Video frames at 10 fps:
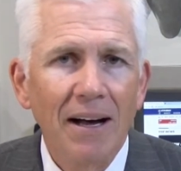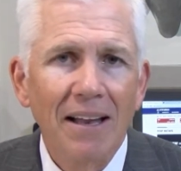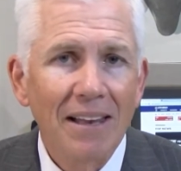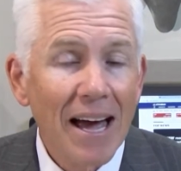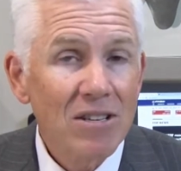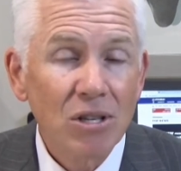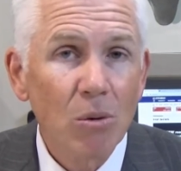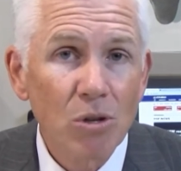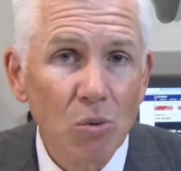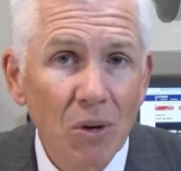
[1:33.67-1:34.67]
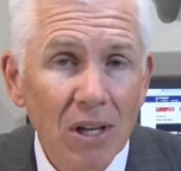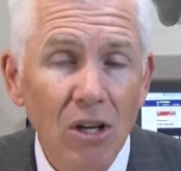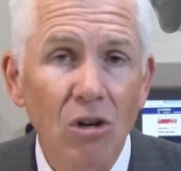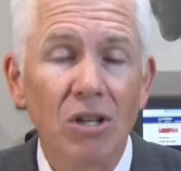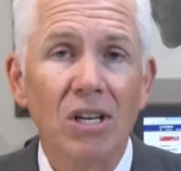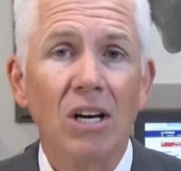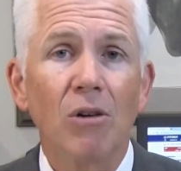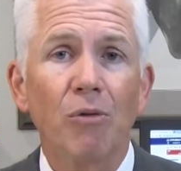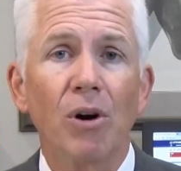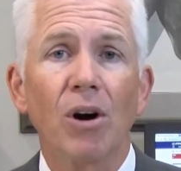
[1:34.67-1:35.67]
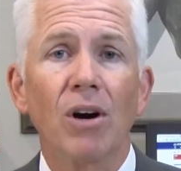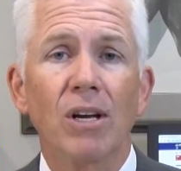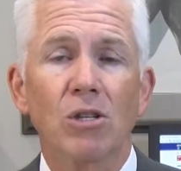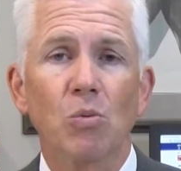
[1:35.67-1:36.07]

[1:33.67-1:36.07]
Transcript: Last year was a really good year for earnings.